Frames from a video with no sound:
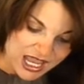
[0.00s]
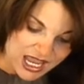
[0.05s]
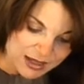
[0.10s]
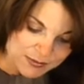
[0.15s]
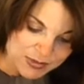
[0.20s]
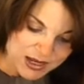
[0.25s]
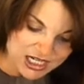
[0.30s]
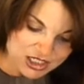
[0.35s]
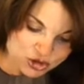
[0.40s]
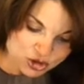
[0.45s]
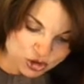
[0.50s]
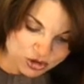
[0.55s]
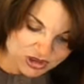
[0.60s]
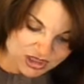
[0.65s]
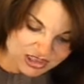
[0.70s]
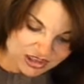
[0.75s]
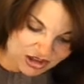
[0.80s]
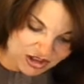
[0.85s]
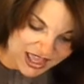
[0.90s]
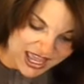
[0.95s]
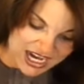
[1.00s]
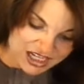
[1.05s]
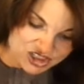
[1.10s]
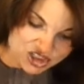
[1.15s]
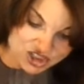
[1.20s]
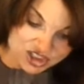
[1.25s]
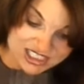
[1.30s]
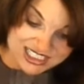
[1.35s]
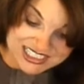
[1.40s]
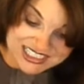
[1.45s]
and make sure that they'll
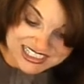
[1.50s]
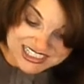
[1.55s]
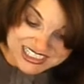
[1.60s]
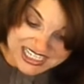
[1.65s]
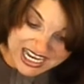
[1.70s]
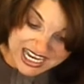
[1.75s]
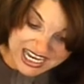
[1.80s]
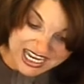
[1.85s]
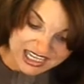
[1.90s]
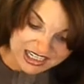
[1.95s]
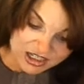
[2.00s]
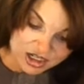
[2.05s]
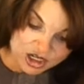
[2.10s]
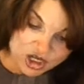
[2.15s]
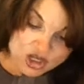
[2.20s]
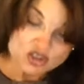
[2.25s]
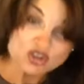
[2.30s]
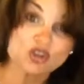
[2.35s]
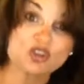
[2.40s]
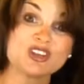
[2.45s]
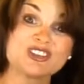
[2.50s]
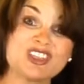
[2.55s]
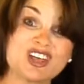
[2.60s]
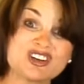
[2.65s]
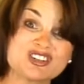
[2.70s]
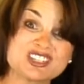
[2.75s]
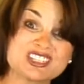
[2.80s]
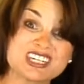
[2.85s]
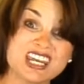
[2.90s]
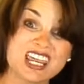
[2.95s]
actually stand so that
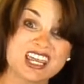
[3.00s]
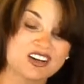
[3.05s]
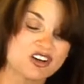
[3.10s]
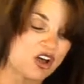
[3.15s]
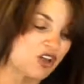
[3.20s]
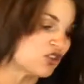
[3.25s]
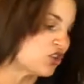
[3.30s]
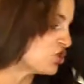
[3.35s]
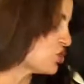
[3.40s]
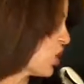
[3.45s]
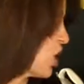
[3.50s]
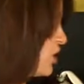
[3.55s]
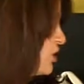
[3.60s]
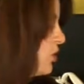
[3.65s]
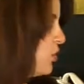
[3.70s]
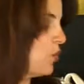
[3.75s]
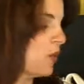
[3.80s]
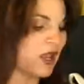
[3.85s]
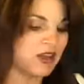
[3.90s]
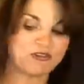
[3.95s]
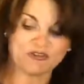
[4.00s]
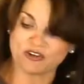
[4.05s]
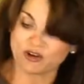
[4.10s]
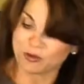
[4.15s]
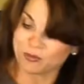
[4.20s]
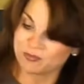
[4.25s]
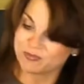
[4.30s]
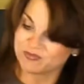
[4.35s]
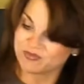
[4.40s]
they'll stand on the chocolate wafer.